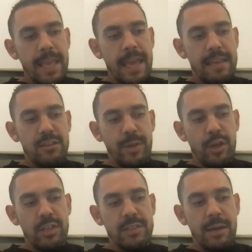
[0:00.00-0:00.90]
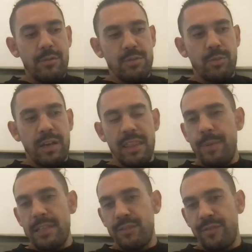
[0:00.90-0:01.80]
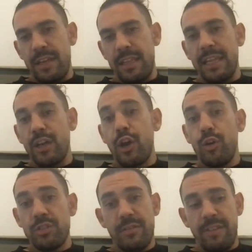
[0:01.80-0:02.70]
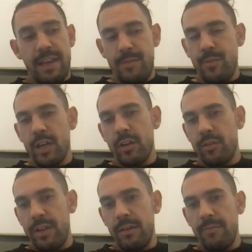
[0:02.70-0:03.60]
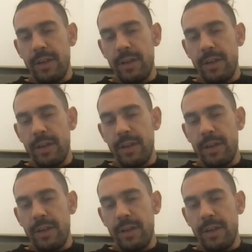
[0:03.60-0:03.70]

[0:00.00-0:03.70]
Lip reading: and to be honest, that was one of the best feeling goals I've had in my career.